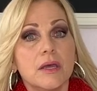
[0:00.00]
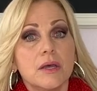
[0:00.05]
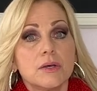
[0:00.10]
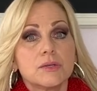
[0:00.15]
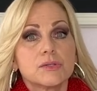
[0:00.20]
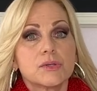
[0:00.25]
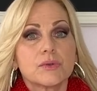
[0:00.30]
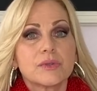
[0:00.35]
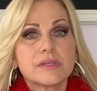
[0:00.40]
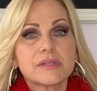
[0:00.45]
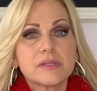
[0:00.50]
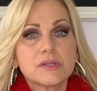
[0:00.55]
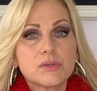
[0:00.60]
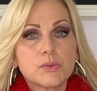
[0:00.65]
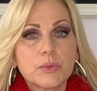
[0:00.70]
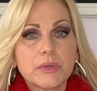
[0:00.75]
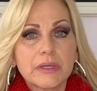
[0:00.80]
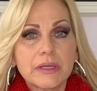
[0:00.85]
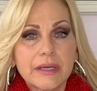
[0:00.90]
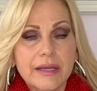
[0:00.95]
So this is
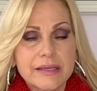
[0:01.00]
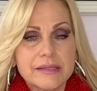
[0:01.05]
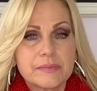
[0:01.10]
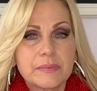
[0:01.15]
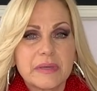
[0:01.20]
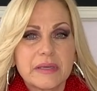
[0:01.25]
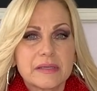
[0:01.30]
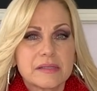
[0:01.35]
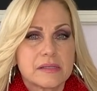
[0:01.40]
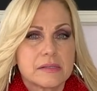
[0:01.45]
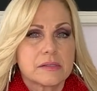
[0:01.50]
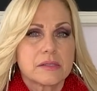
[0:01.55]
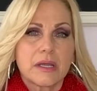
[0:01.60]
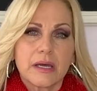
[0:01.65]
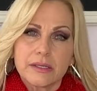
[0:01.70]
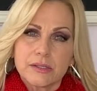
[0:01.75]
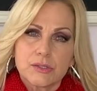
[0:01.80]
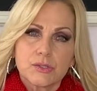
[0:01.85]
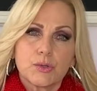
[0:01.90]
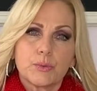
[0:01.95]
really nice because it's
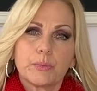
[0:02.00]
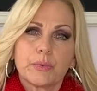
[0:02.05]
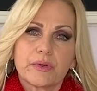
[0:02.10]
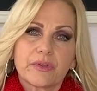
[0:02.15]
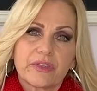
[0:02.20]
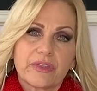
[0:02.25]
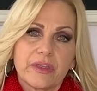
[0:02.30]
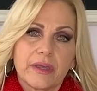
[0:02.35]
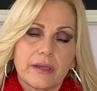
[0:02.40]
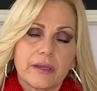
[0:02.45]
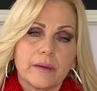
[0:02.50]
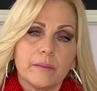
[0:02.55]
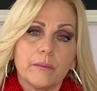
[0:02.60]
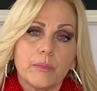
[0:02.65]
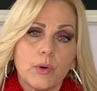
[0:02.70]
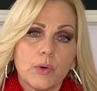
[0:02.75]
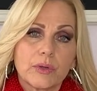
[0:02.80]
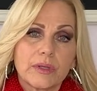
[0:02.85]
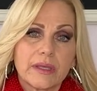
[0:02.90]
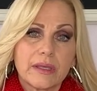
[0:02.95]
not super thick and
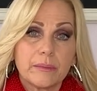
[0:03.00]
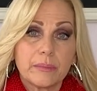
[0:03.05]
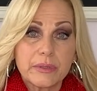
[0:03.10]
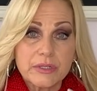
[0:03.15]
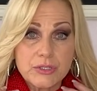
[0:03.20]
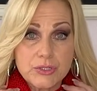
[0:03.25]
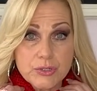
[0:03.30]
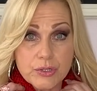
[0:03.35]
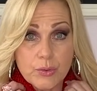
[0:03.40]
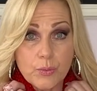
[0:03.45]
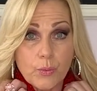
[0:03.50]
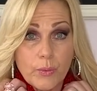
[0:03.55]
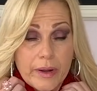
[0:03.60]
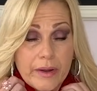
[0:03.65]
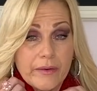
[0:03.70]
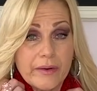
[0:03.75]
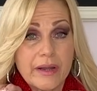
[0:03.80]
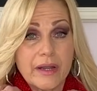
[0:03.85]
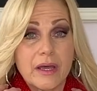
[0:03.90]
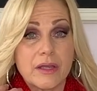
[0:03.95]
bulky, but you can
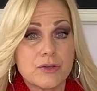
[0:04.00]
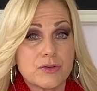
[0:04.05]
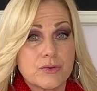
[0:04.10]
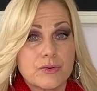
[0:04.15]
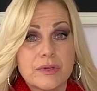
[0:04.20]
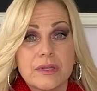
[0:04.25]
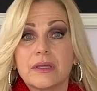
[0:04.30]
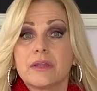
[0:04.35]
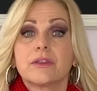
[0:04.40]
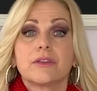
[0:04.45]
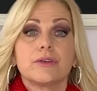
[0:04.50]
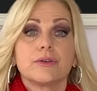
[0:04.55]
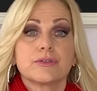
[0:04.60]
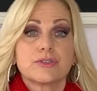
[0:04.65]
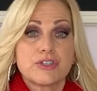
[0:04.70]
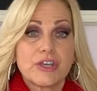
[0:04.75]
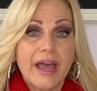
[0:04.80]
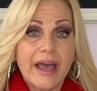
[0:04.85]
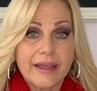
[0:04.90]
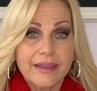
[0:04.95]
wear it underneath your
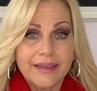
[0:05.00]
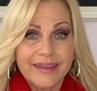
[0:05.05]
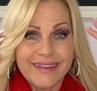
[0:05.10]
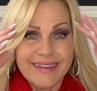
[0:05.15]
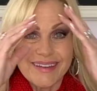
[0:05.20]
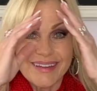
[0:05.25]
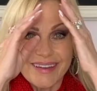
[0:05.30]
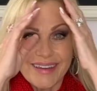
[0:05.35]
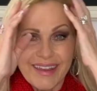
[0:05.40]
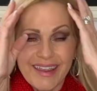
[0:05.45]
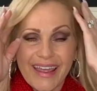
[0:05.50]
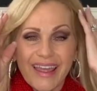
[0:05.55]
jacket,